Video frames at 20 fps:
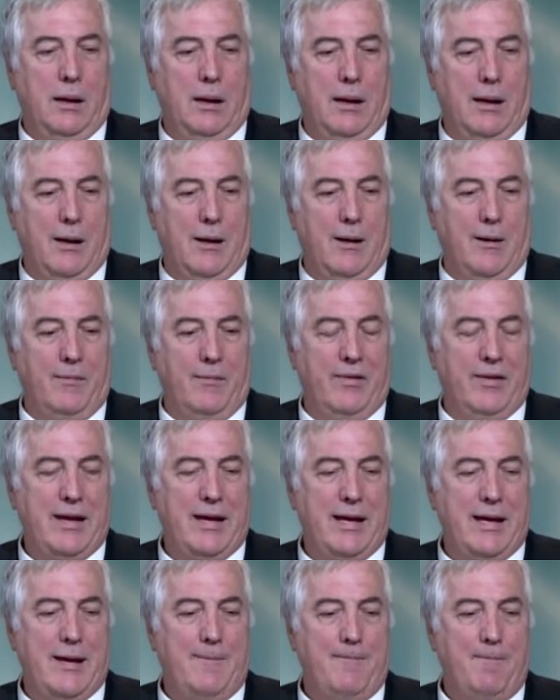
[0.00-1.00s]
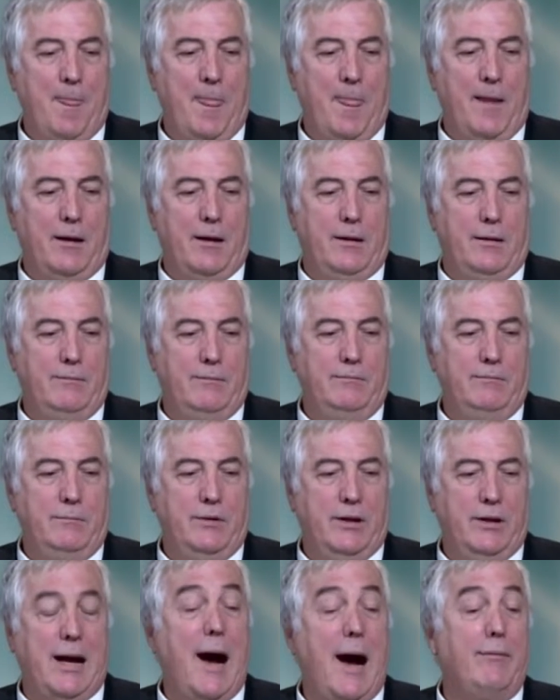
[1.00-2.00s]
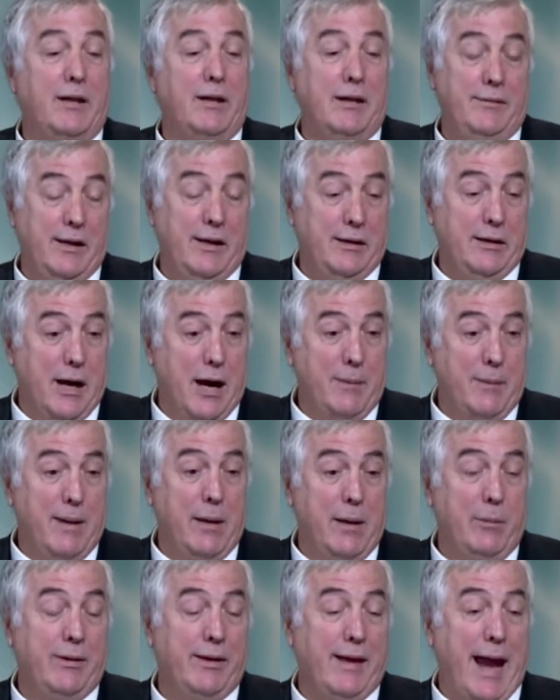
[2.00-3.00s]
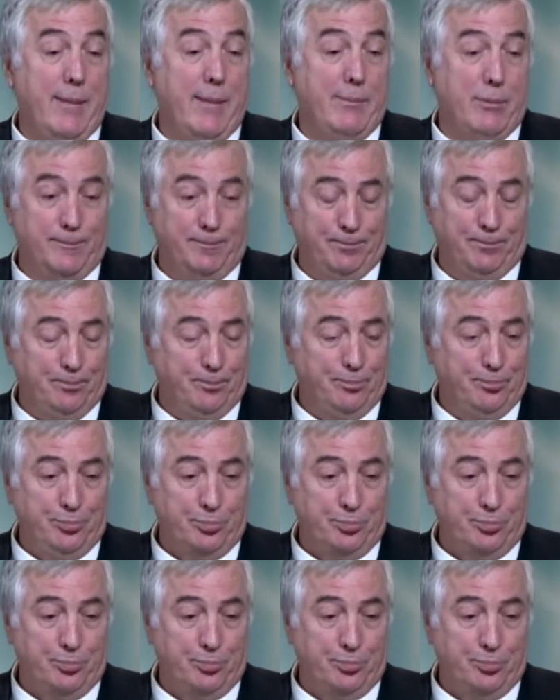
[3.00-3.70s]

Uh, the, the covenant that God made with Abram,